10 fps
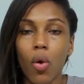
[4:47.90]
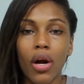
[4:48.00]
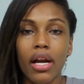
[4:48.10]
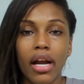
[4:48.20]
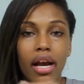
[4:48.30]
very
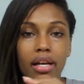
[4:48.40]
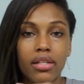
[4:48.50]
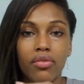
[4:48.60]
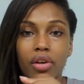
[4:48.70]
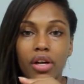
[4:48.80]

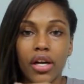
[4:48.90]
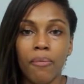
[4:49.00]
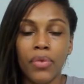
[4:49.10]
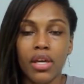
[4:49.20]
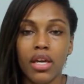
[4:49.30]
organized,
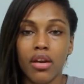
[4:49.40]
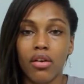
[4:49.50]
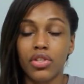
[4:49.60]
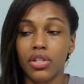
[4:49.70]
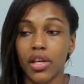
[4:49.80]
very,
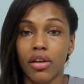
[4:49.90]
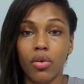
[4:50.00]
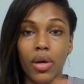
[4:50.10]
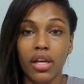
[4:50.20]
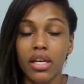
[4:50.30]
you know, just
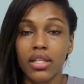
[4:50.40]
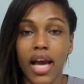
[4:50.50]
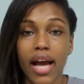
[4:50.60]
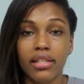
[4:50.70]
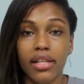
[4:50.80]
like quick,
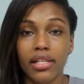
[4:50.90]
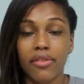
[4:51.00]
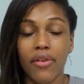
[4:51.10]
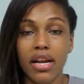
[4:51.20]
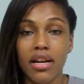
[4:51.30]
easy
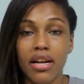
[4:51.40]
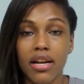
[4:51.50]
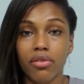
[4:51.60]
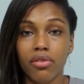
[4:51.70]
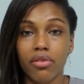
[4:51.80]
access if I needed
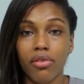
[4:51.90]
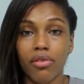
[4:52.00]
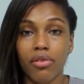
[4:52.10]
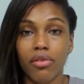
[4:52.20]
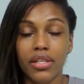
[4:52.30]
to reference
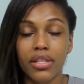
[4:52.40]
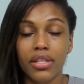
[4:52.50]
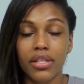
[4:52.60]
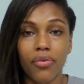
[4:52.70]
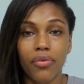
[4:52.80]

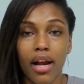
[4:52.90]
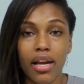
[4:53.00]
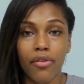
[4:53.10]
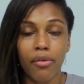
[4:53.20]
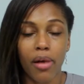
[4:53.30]

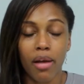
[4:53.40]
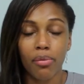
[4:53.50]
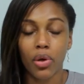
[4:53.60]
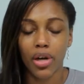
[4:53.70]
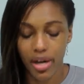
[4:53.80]
here for my
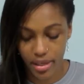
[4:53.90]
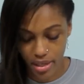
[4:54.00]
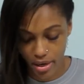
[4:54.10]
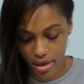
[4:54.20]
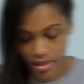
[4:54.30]
employer,
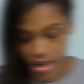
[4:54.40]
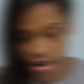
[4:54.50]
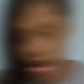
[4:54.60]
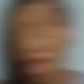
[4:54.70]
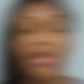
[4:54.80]
etc.,
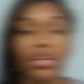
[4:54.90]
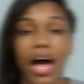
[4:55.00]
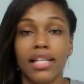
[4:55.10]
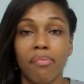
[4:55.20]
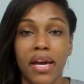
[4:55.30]
etc. The
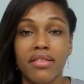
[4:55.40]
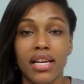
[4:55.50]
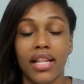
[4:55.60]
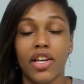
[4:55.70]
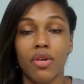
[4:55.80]
last
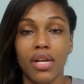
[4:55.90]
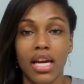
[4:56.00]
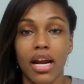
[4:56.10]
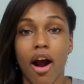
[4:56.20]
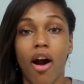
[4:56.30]
main thing that you
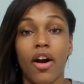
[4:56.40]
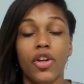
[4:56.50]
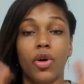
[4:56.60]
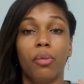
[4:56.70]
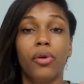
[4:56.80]
need
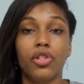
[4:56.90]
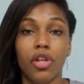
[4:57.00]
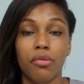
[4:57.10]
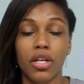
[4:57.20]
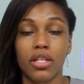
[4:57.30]
are your
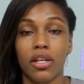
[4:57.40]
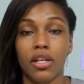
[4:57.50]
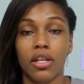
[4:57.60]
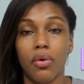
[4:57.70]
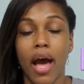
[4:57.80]
prescriptions.
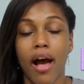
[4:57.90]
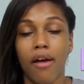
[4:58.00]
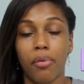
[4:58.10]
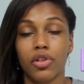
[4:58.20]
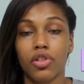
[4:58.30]
If you
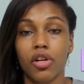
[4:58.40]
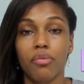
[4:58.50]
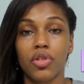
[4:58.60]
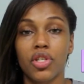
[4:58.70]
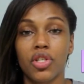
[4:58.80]
have
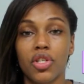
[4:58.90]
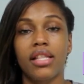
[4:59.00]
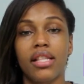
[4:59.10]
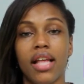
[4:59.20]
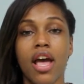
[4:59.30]
prescriptions
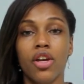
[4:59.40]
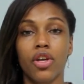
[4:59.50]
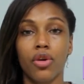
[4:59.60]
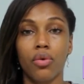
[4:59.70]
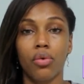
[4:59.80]
that
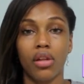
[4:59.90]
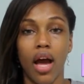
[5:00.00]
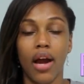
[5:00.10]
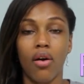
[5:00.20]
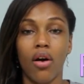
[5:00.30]
you
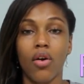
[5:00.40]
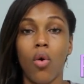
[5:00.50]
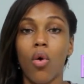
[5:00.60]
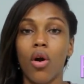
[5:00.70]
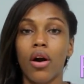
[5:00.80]
rely
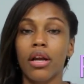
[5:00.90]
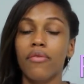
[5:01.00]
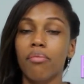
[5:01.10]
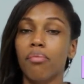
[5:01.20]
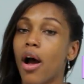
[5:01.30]
on, or
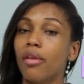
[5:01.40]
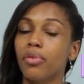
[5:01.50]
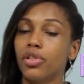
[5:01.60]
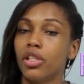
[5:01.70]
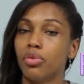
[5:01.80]
even
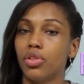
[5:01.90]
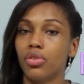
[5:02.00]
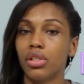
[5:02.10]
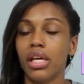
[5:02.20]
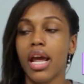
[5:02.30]

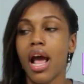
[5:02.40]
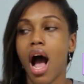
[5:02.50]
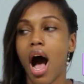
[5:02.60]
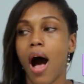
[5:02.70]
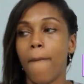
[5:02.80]
non-prescriptions really,